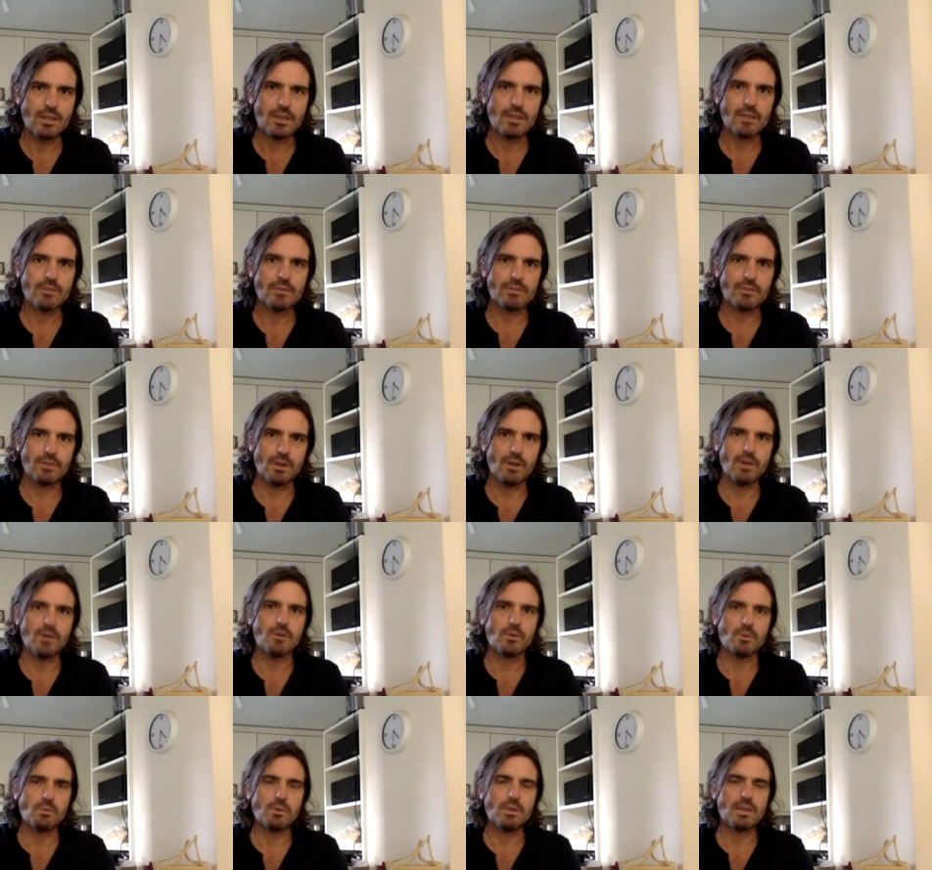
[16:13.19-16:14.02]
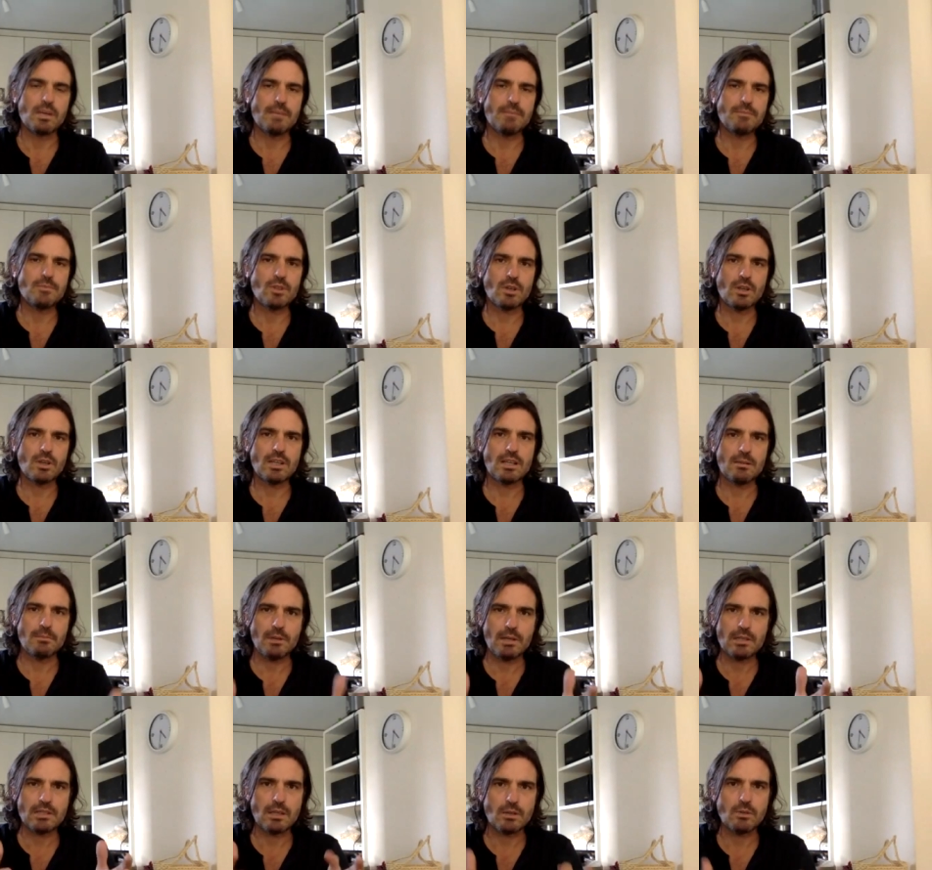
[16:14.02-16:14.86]
So when I'm talking
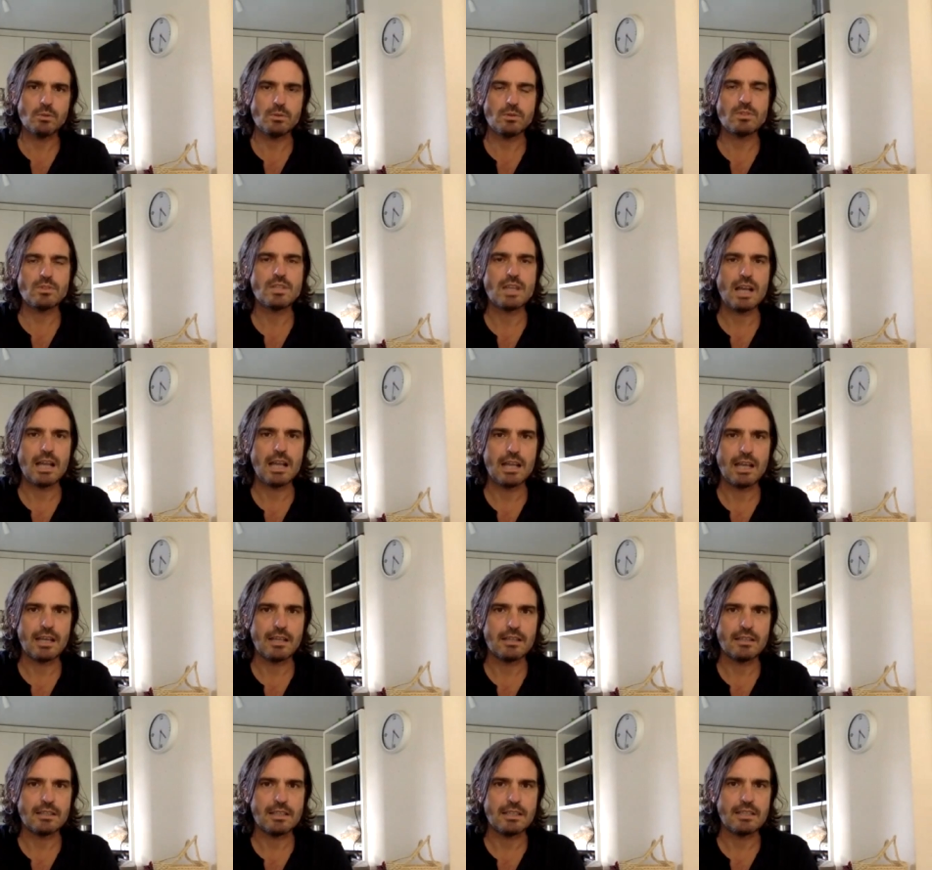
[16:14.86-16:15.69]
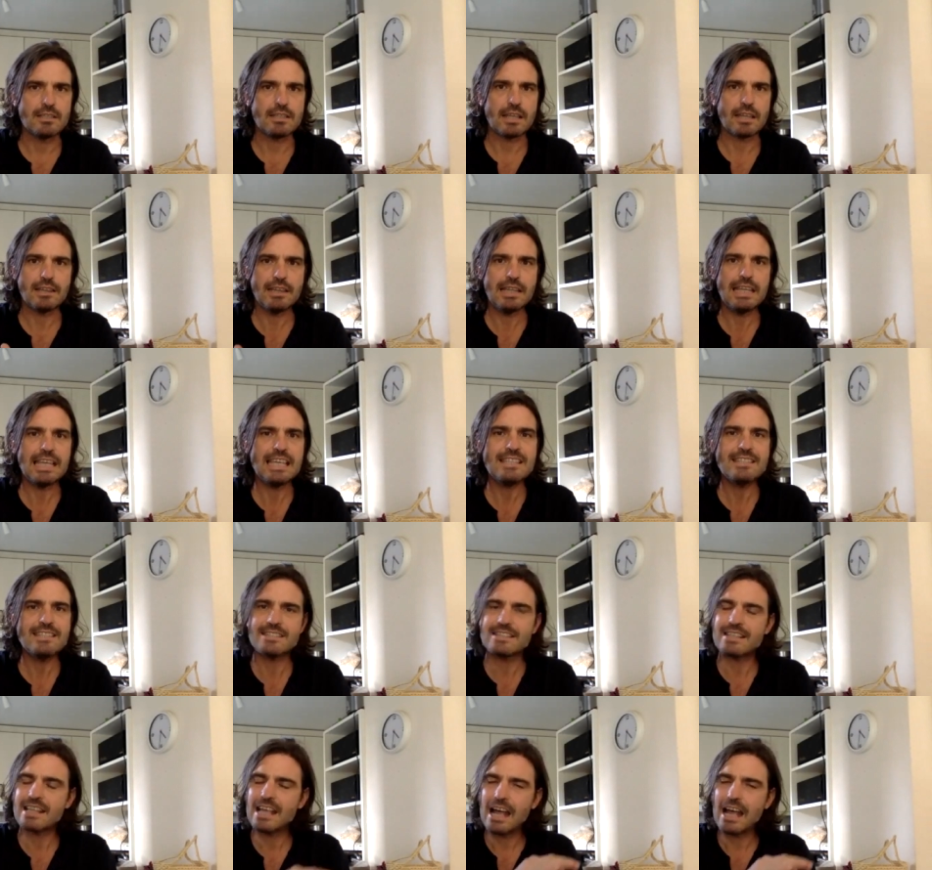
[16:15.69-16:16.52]
about a good salad, is at
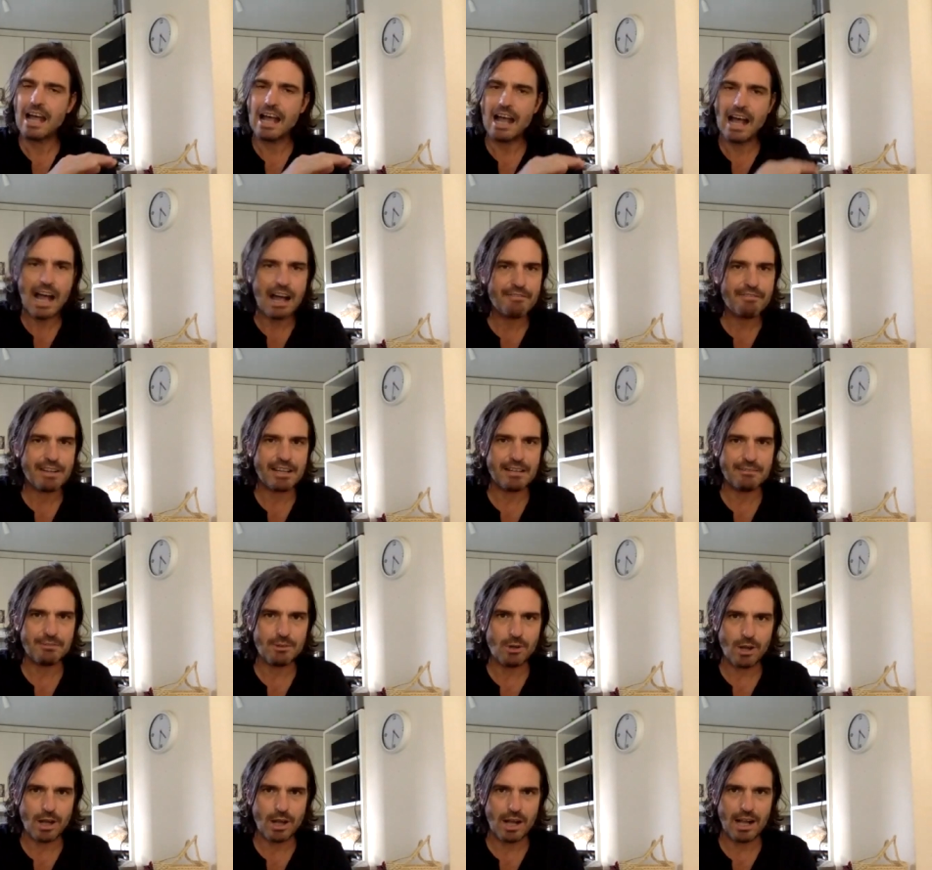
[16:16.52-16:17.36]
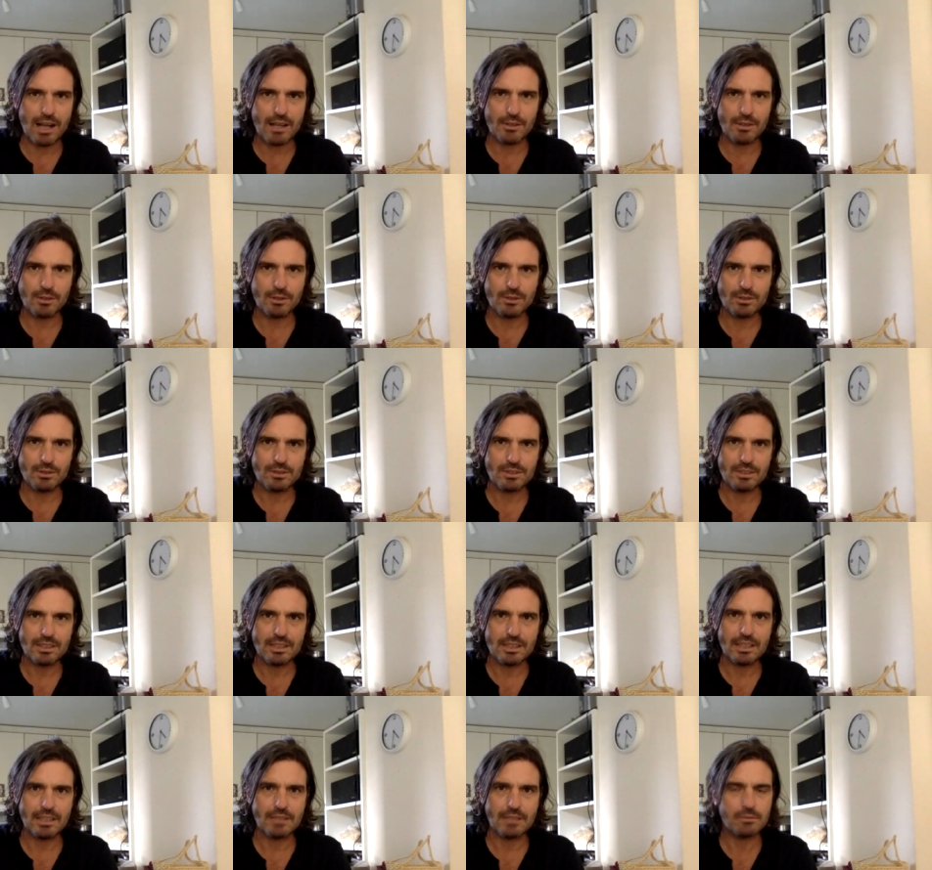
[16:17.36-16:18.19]
least half an avocado
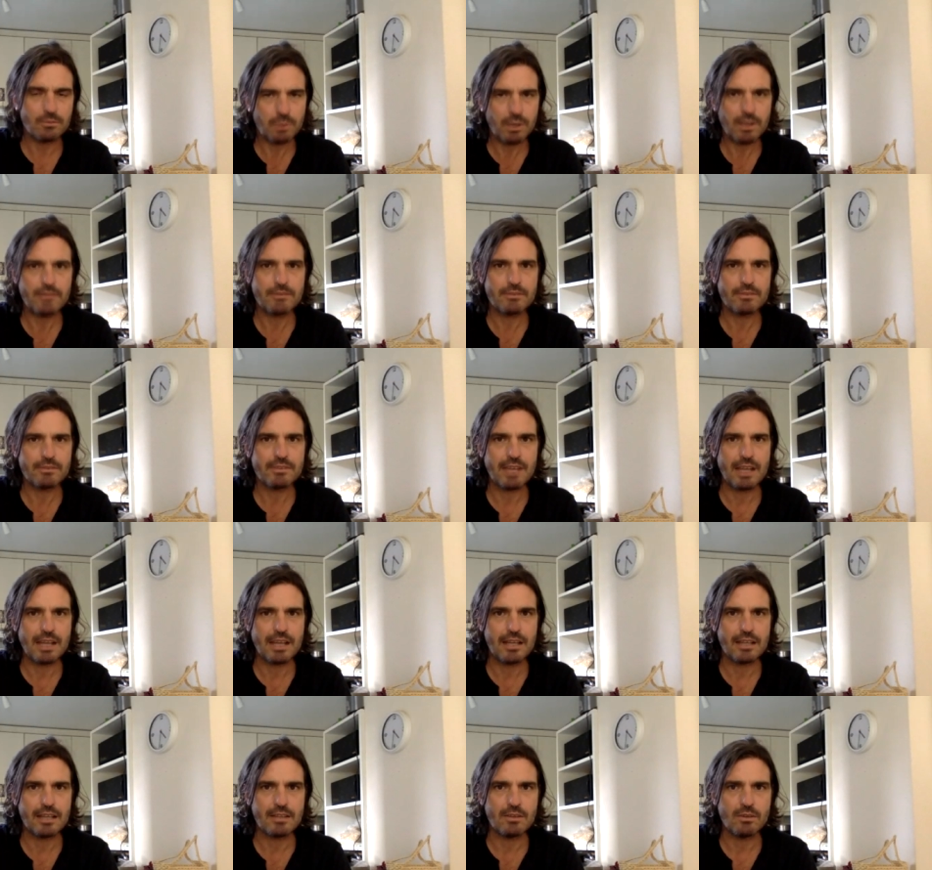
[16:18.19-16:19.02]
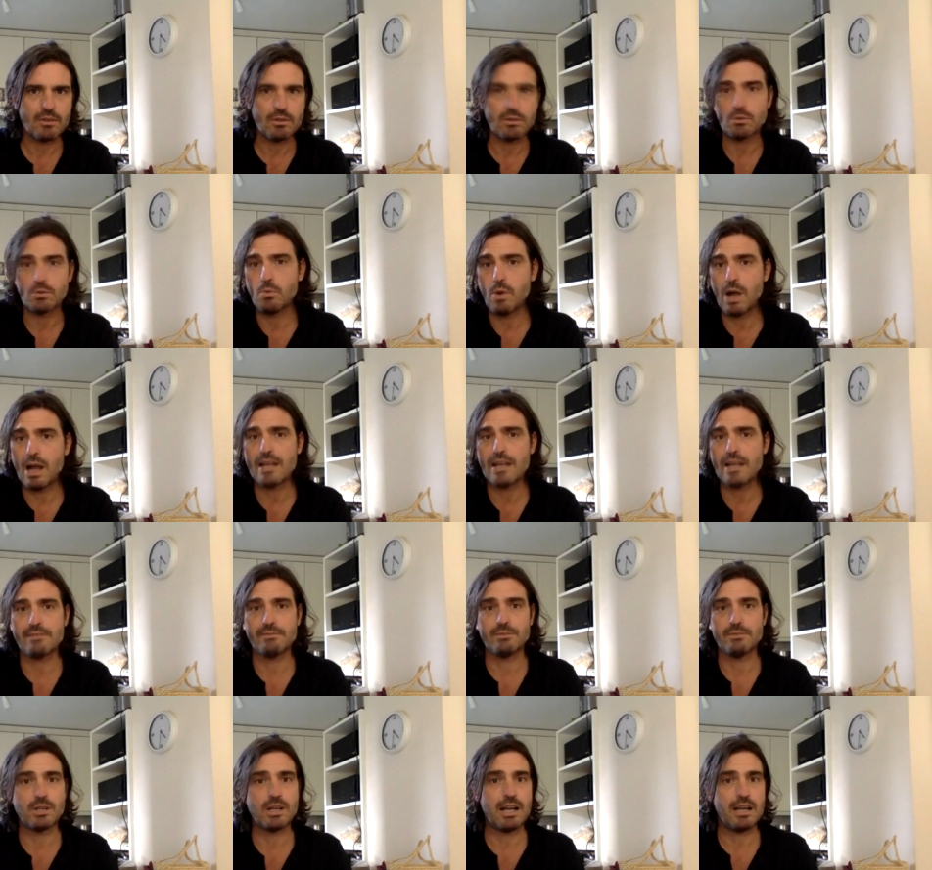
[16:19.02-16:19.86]
in one salad or one
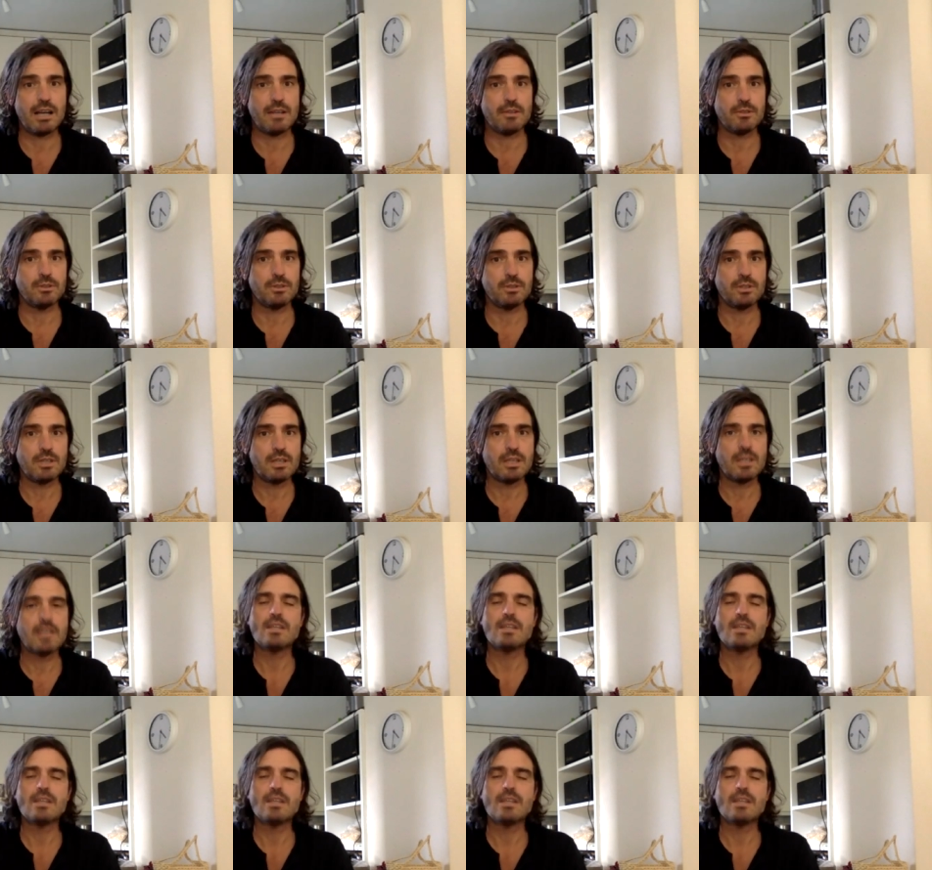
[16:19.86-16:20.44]
avocado,